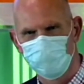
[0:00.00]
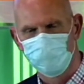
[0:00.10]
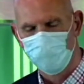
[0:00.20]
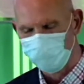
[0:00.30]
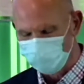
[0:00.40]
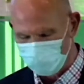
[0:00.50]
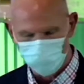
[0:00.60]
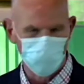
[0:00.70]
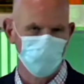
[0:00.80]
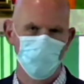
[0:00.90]
And for
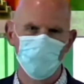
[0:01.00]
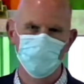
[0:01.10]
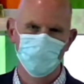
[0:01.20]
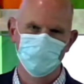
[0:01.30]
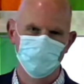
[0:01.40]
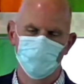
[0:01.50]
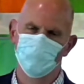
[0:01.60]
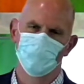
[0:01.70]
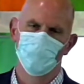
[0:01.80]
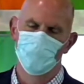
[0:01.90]
the Herodians
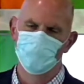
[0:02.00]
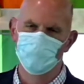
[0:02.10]
and the